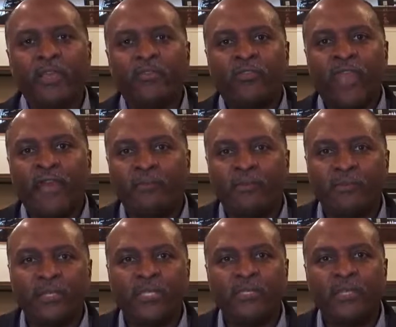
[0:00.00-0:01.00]
travel
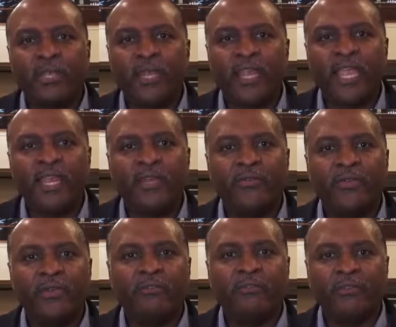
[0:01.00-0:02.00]
when he took that
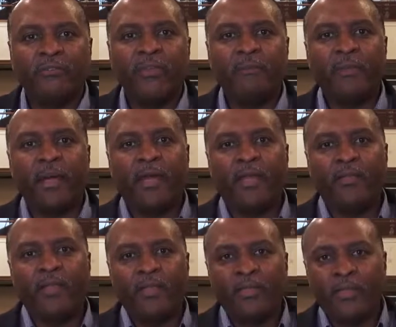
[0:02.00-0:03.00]

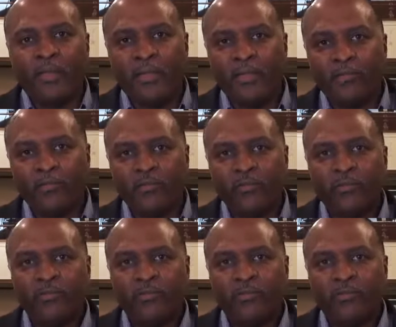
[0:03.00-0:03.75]
850-mile